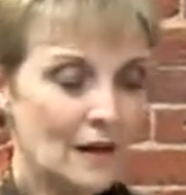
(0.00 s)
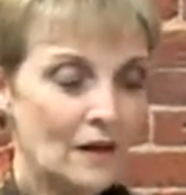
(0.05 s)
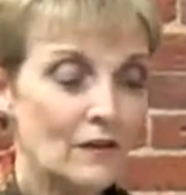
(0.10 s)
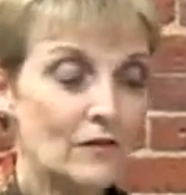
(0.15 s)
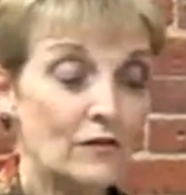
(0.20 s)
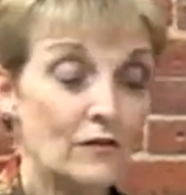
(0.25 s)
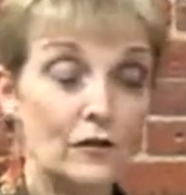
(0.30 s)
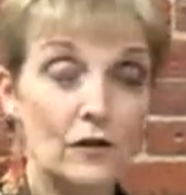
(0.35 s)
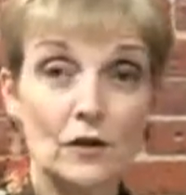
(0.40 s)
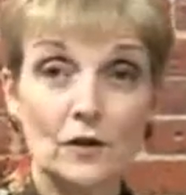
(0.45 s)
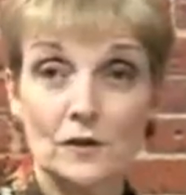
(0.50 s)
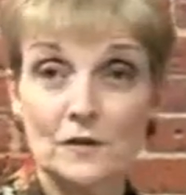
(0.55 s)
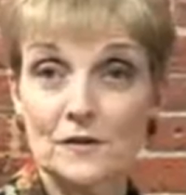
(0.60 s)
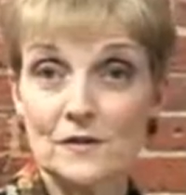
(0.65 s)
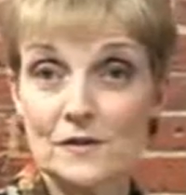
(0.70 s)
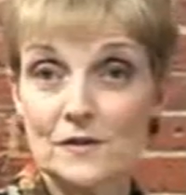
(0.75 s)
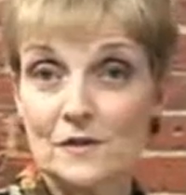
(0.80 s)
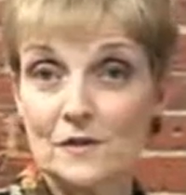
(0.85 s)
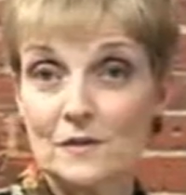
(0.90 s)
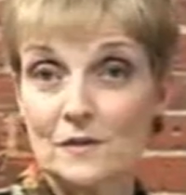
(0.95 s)

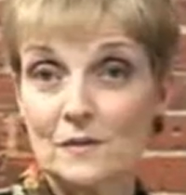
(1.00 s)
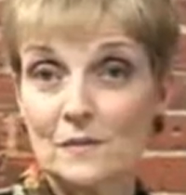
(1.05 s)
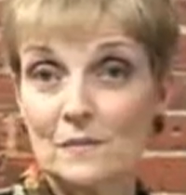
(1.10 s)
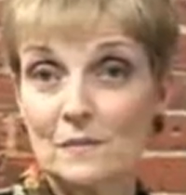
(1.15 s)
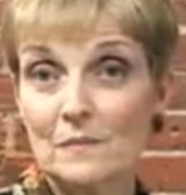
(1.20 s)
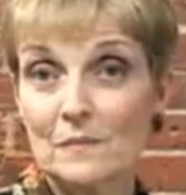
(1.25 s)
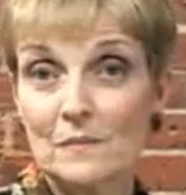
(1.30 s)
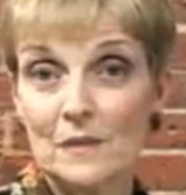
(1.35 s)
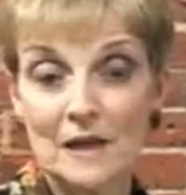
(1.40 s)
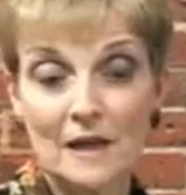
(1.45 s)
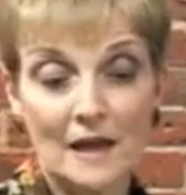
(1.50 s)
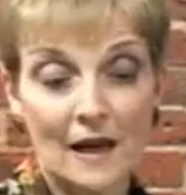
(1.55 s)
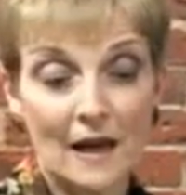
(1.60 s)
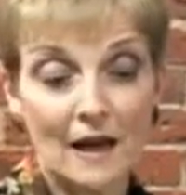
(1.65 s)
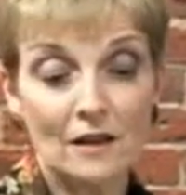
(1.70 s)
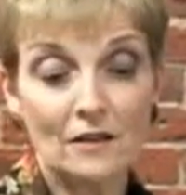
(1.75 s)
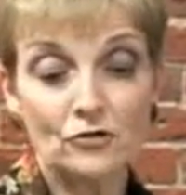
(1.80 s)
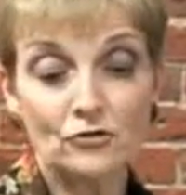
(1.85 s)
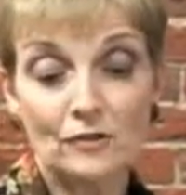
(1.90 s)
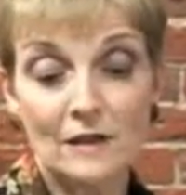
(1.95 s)
First, Big
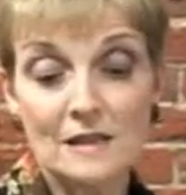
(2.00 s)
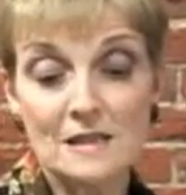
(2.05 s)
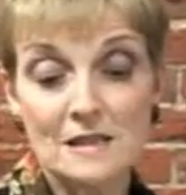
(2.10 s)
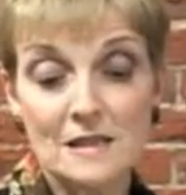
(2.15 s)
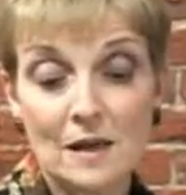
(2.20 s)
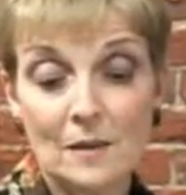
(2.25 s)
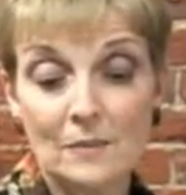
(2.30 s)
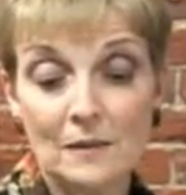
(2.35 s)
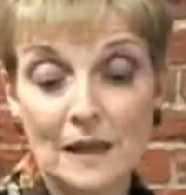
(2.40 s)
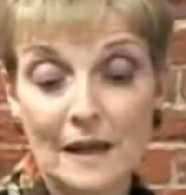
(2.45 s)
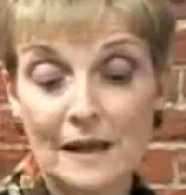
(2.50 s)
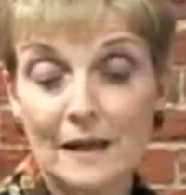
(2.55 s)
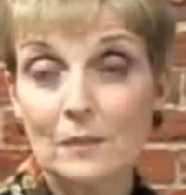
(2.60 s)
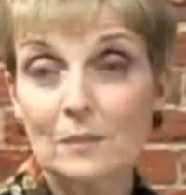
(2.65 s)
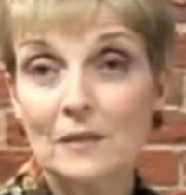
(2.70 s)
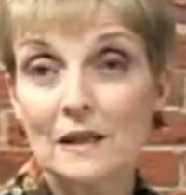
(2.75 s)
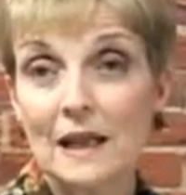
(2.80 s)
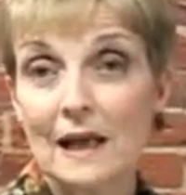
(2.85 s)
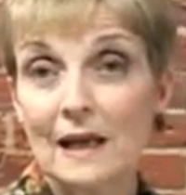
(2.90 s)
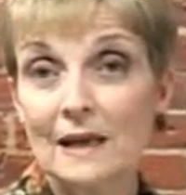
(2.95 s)
Al dressed up like a
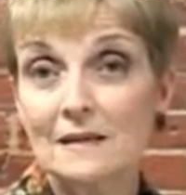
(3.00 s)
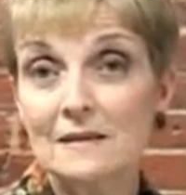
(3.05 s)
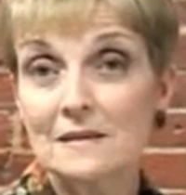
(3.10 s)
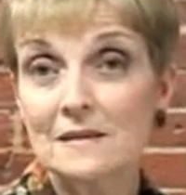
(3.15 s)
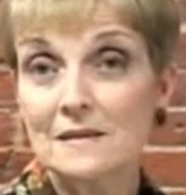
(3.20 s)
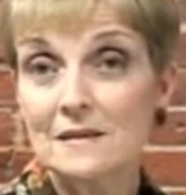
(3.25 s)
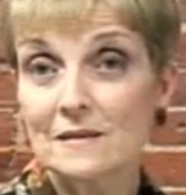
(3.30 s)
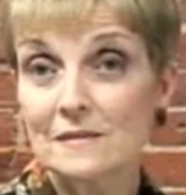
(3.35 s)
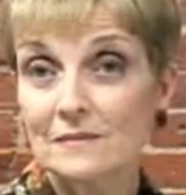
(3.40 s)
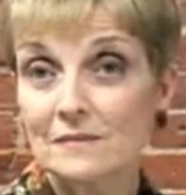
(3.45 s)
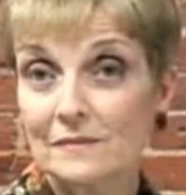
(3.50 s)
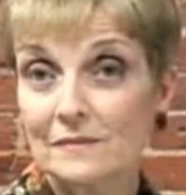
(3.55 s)
plant.